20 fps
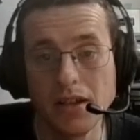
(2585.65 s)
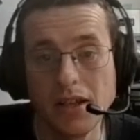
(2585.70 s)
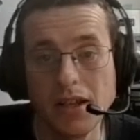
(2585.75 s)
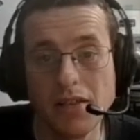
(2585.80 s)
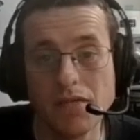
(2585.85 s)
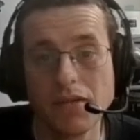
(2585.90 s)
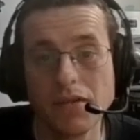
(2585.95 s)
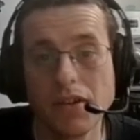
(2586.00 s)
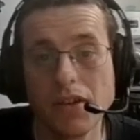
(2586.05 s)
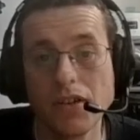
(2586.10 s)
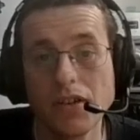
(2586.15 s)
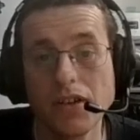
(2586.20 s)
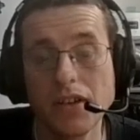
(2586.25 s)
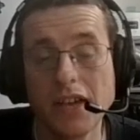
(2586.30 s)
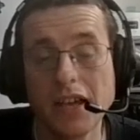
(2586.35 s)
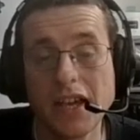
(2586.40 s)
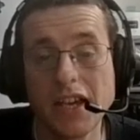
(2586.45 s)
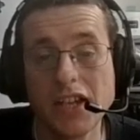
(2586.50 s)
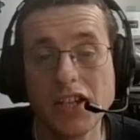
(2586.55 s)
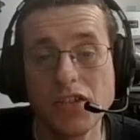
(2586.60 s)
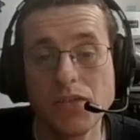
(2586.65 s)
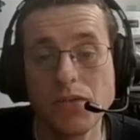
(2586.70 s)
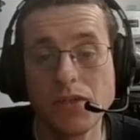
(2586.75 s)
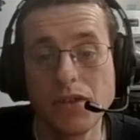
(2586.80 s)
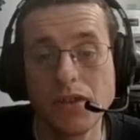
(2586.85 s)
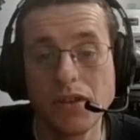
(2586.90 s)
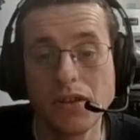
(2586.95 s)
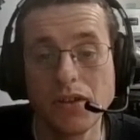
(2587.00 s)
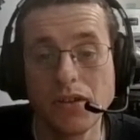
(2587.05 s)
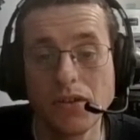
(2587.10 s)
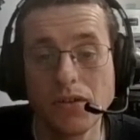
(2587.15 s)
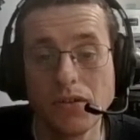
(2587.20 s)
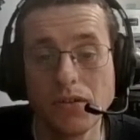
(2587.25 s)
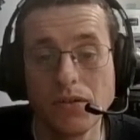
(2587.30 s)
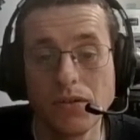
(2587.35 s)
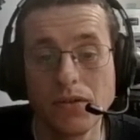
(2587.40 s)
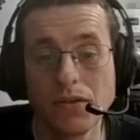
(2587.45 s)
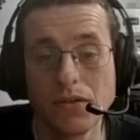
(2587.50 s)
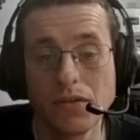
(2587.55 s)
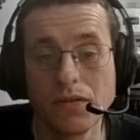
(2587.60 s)
if they're engaged with you
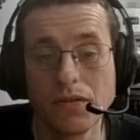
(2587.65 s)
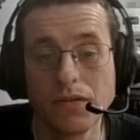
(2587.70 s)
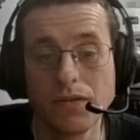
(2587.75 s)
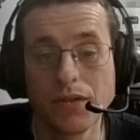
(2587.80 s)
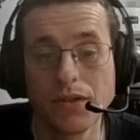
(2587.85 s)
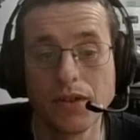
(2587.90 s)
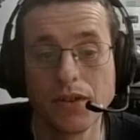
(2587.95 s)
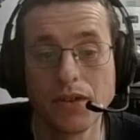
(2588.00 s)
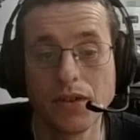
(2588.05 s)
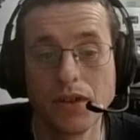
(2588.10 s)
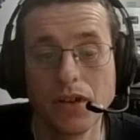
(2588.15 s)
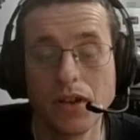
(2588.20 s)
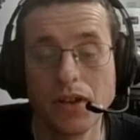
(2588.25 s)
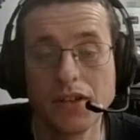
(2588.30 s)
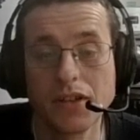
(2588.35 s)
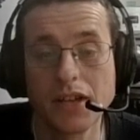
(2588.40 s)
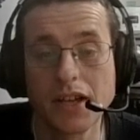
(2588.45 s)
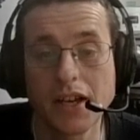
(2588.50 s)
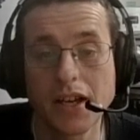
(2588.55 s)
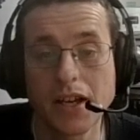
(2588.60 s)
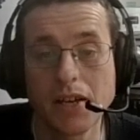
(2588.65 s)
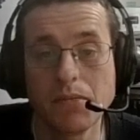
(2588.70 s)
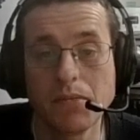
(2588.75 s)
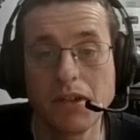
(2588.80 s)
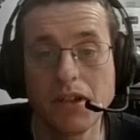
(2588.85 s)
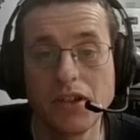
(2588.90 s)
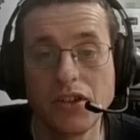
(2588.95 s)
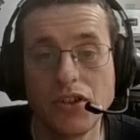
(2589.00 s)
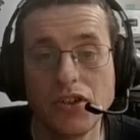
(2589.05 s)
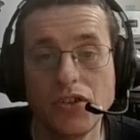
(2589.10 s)
for a long time and